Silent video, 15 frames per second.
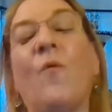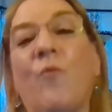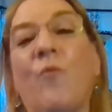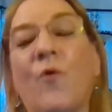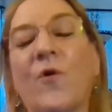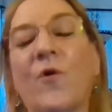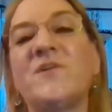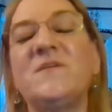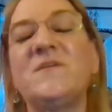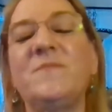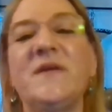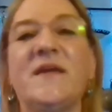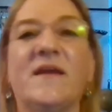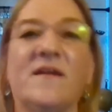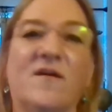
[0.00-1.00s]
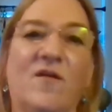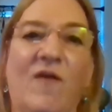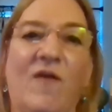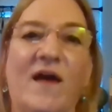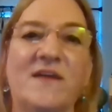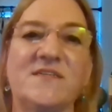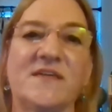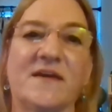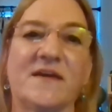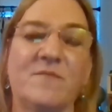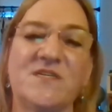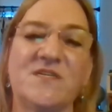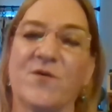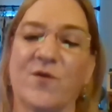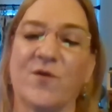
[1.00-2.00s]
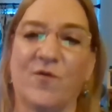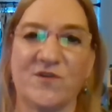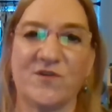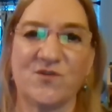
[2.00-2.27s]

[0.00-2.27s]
worked to begin collecting material